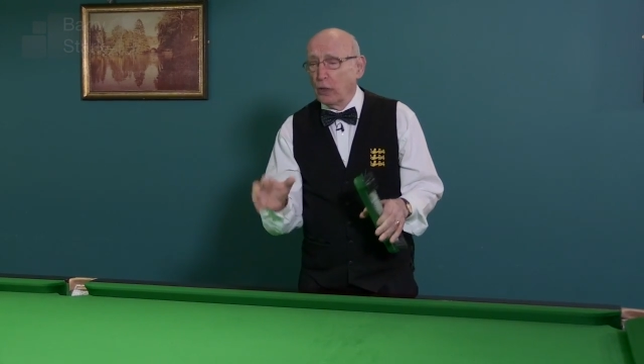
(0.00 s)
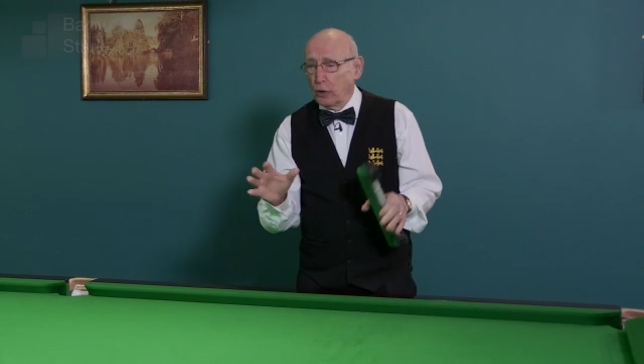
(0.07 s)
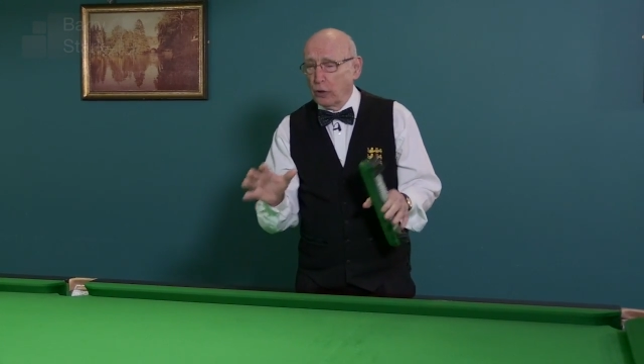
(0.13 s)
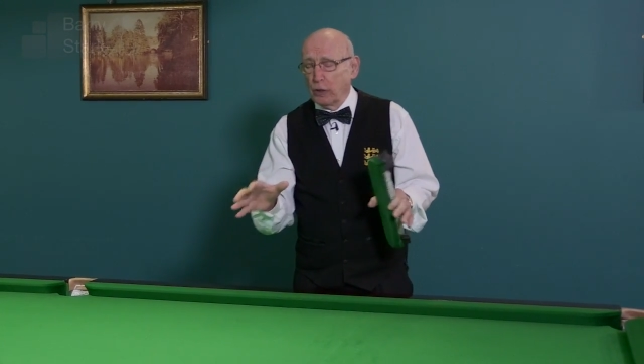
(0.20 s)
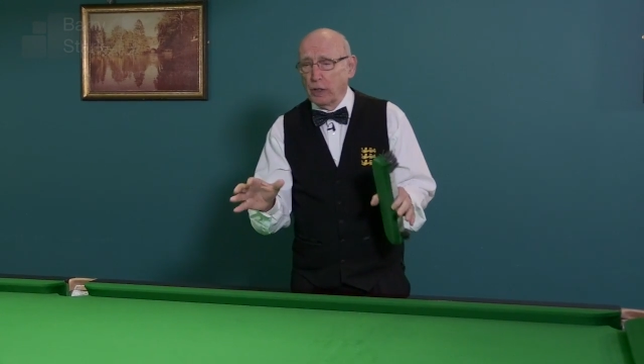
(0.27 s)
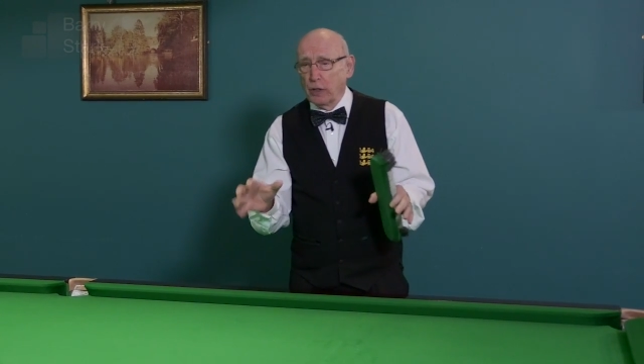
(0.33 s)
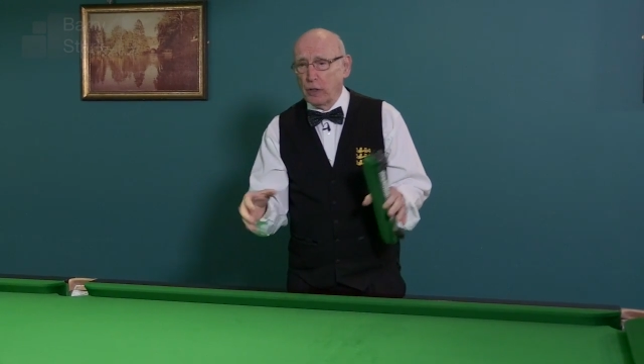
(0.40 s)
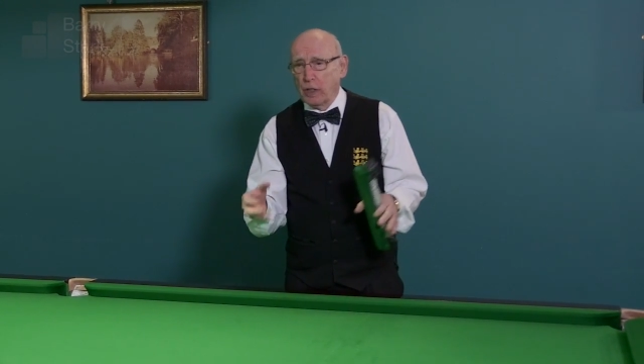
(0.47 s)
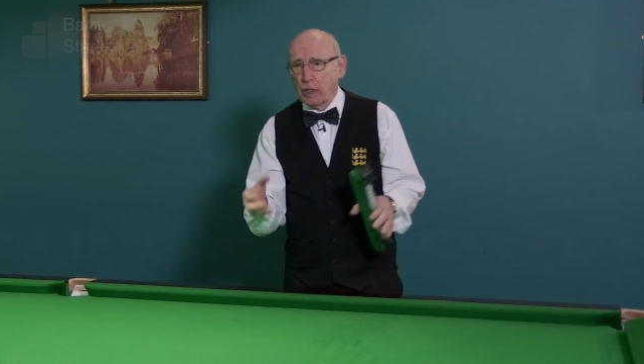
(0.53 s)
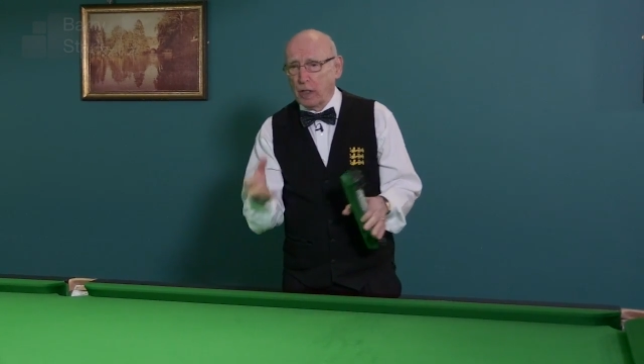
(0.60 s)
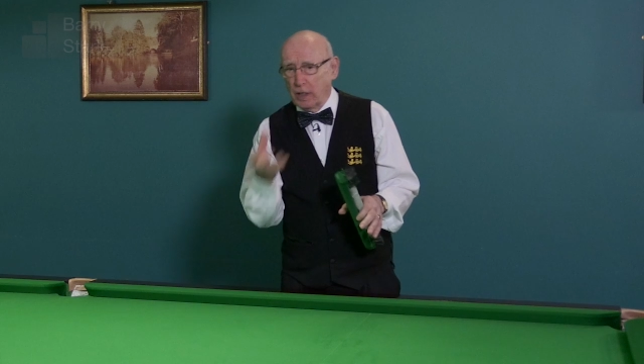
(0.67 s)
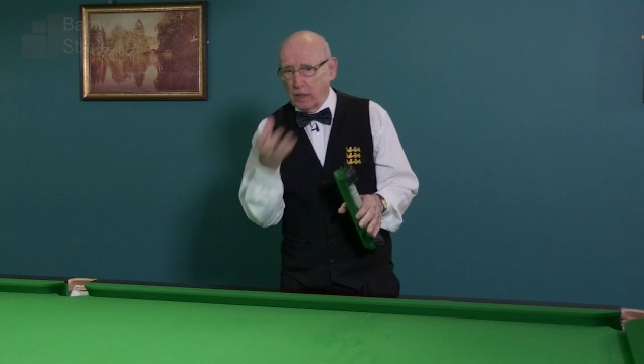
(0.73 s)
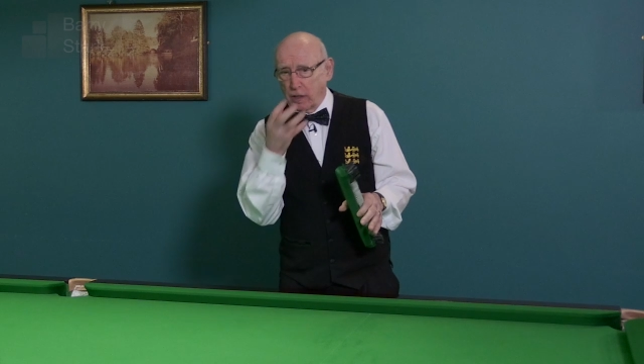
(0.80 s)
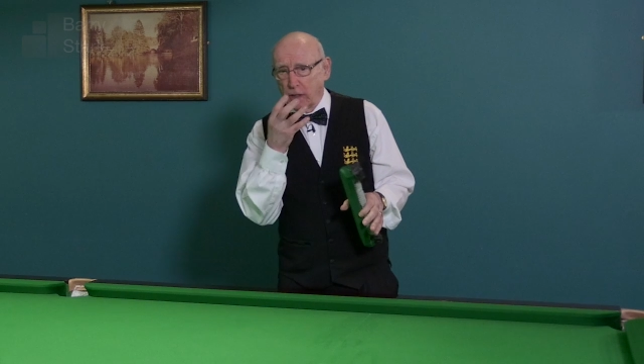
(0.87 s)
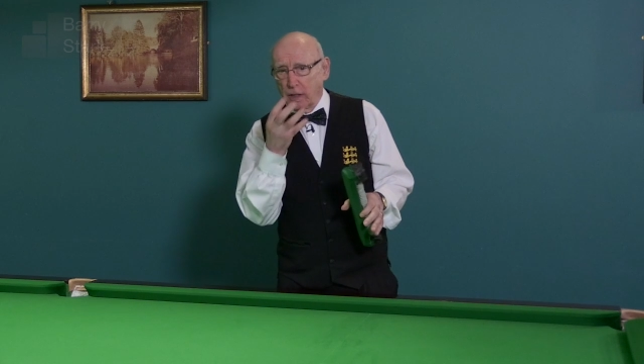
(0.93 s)
should
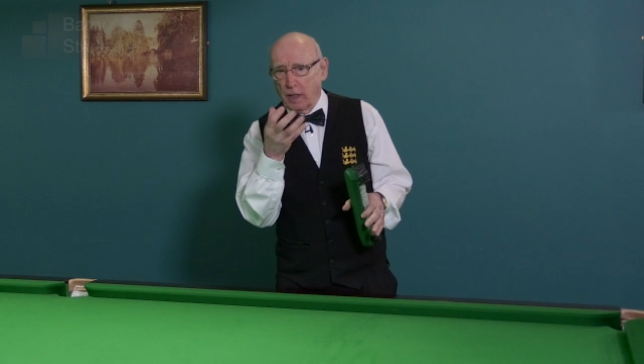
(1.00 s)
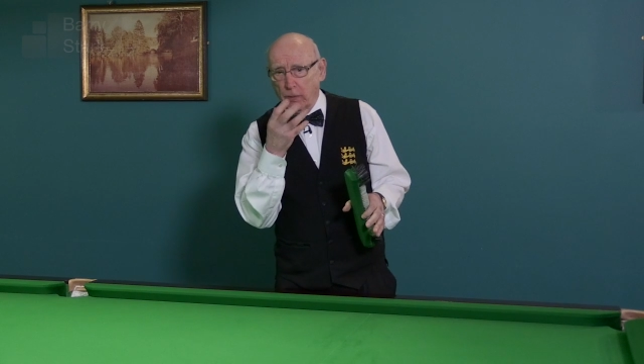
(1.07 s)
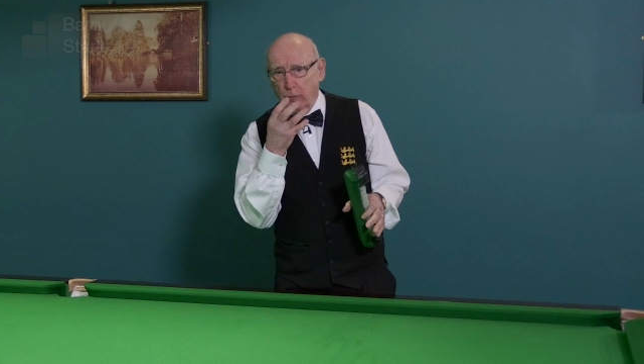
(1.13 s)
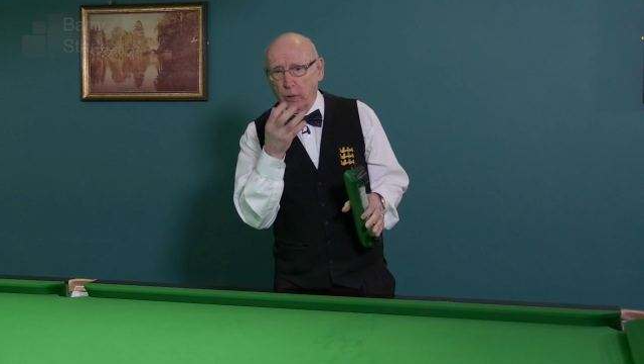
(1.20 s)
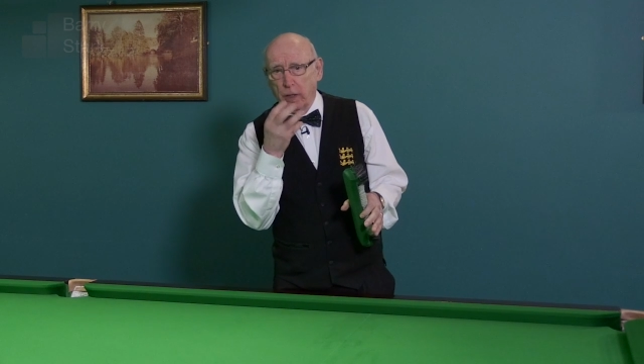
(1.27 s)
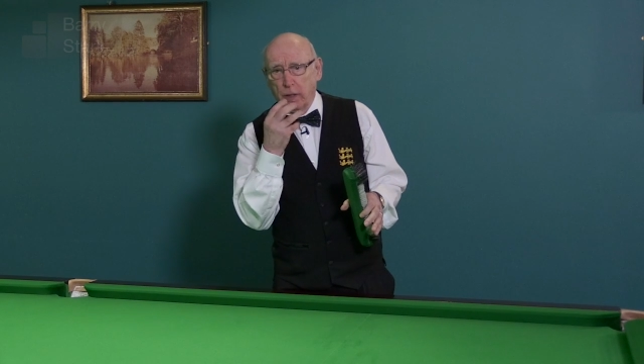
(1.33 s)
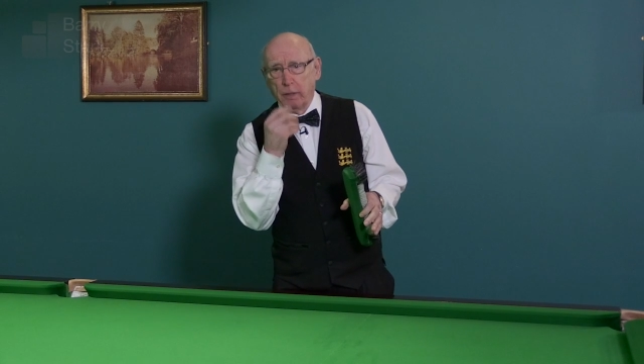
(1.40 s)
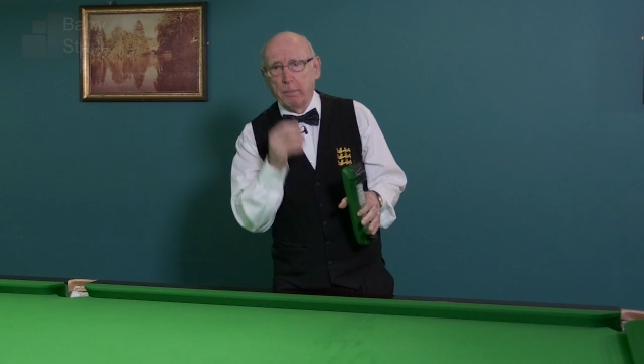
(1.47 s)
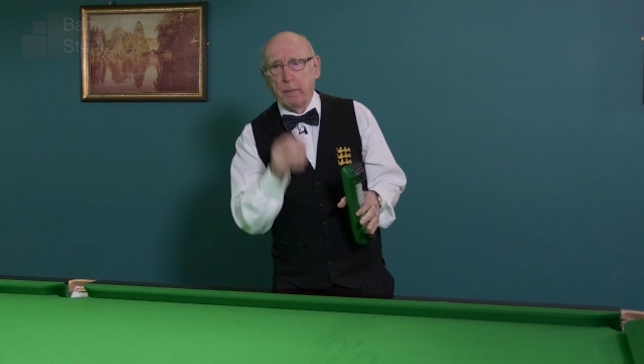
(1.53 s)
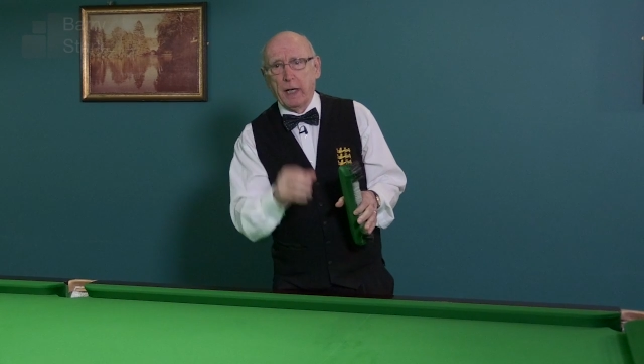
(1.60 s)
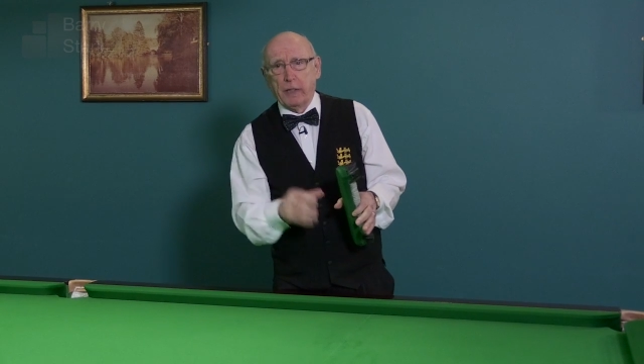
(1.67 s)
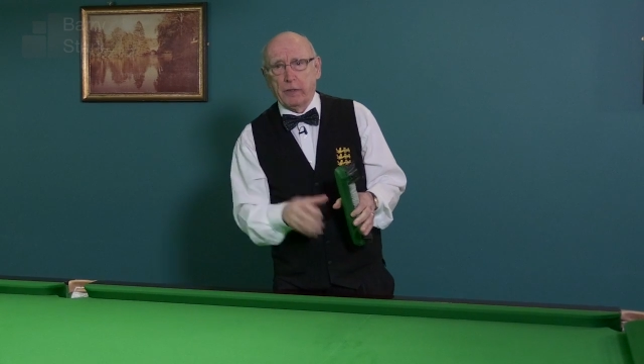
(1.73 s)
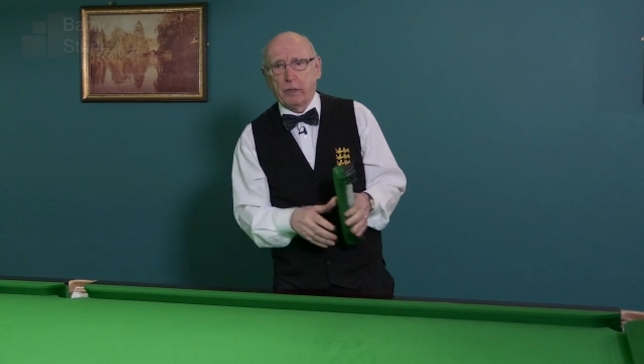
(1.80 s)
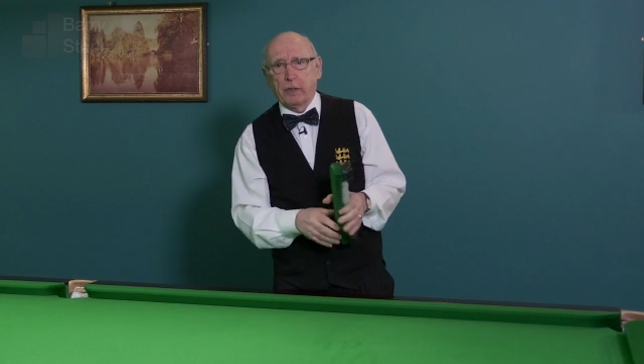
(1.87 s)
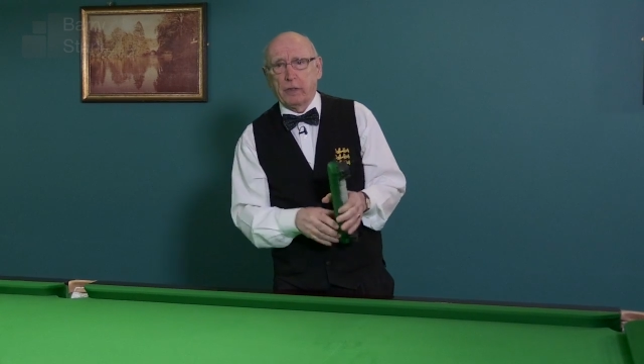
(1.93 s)
insist they wear a
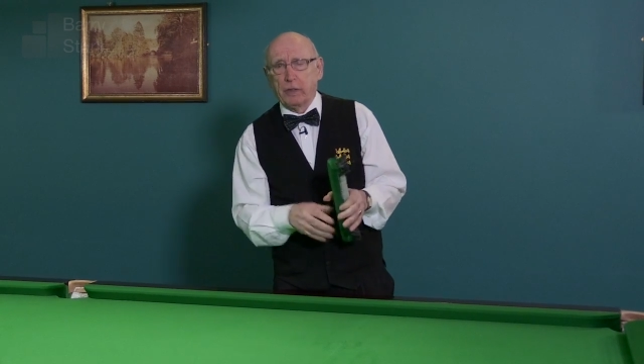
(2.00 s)
mask.